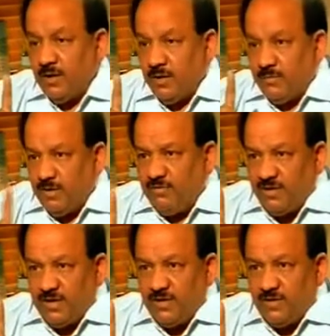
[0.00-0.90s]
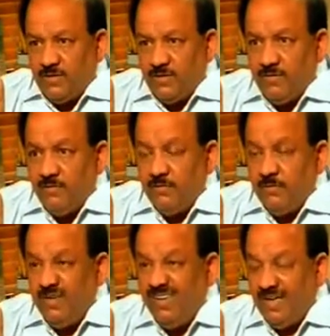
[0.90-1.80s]
Number one,
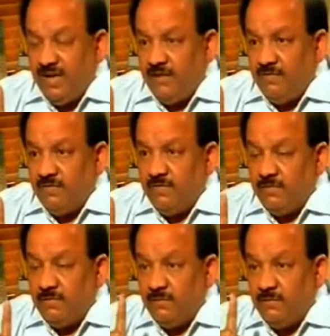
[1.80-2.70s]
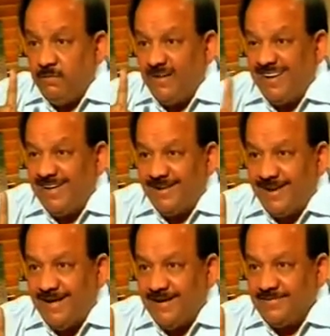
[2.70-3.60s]
we have
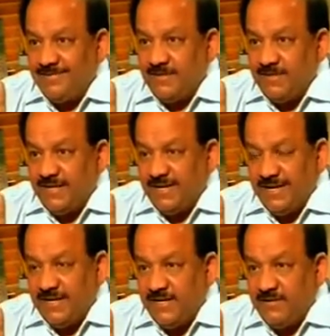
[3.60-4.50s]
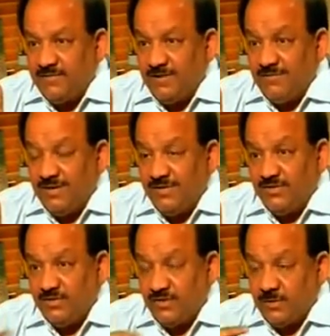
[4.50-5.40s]
world class integrated surveillance